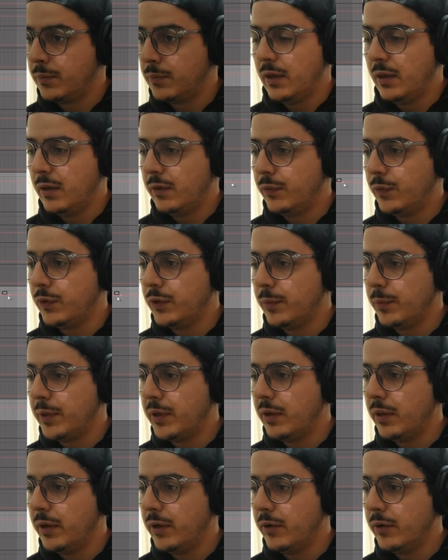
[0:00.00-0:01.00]
And for the
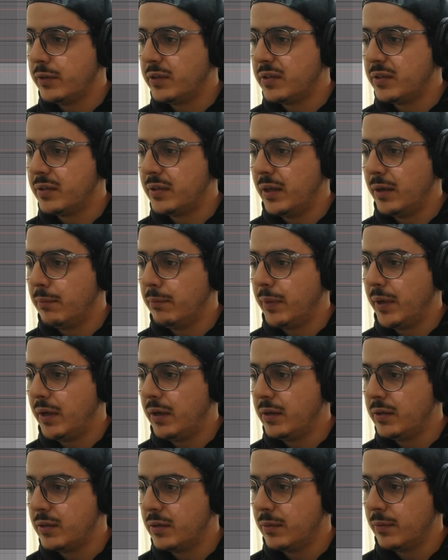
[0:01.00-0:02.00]
mid layer, it's the same
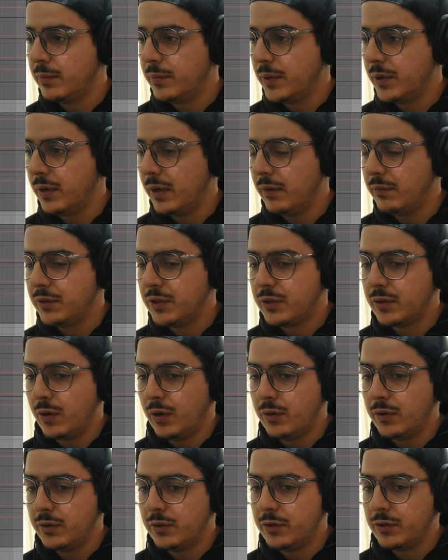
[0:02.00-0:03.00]
bass, but I've just
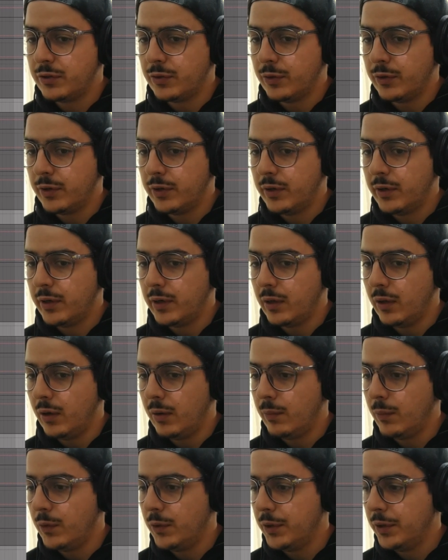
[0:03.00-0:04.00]
gone and distorted it a
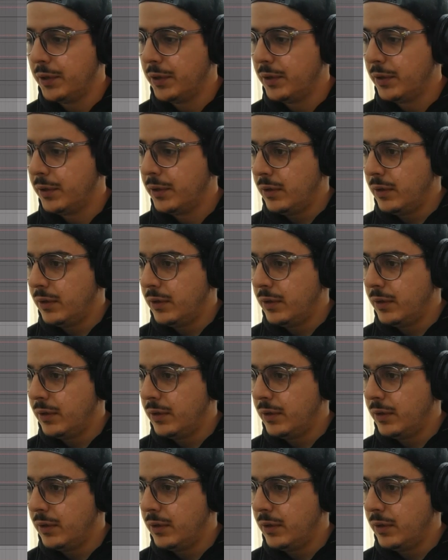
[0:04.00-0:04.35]
lot more.